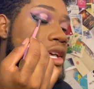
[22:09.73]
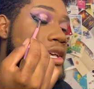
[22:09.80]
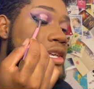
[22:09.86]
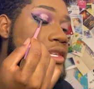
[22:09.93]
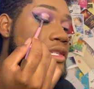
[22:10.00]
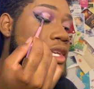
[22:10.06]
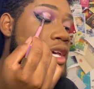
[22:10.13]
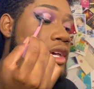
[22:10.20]

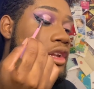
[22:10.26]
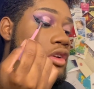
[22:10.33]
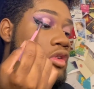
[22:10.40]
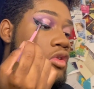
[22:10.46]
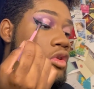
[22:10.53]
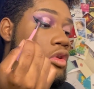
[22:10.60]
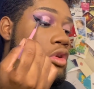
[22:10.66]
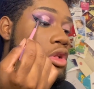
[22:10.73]
is it
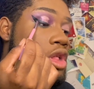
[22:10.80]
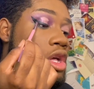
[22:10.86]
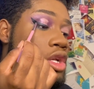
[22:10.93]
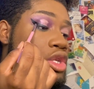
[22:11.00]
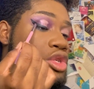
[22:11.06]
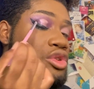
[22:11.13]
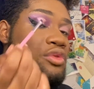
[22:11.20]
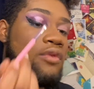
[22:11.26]
will
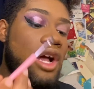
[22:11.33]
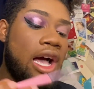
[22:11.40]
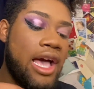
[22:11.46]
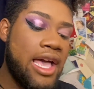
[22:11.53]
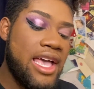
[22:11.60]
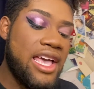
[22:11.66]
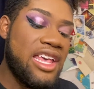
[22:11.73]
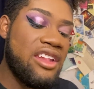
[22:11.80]

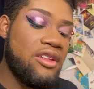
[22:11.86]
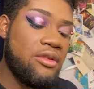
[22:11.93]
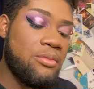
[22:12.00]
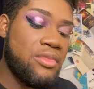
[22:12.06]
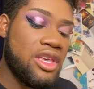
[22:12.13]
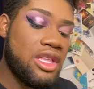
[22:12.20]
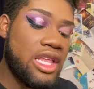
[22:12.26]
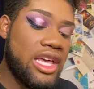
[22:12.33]
dry and it'll
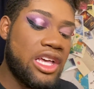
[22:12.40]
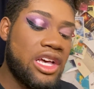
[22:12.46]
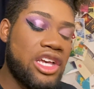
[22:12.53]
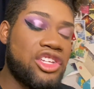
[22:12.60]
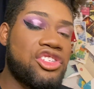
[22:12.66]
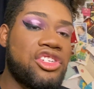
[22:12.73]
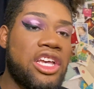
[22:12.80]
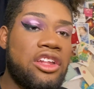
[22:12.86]
be like
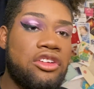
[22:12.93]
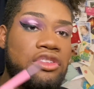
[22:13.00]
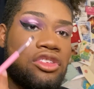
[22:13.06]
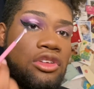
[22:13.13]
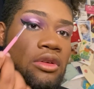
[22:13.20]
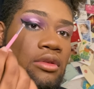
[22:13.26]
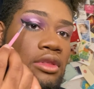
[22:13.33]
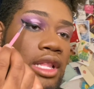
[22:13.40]
a shade or
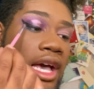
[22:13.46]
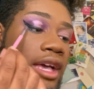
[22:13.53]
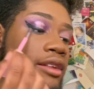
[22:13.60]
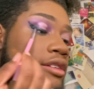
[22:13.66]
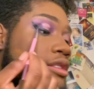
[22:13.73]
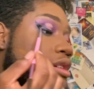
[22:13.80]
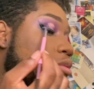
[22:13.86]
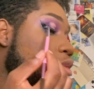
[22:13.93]
two
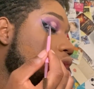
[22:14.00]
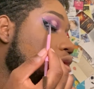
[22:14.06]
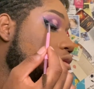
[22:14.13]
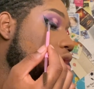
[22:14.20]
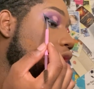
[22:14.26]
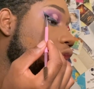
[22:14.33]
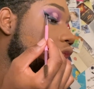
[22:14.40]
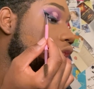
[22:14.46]
lighter than what it
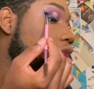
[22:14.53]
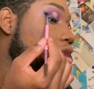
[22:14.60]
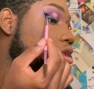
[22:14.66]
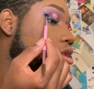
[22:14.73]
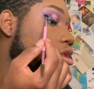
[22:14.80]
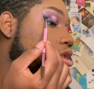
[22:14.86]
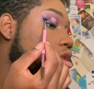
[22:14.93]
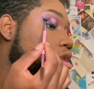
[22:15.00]
really is.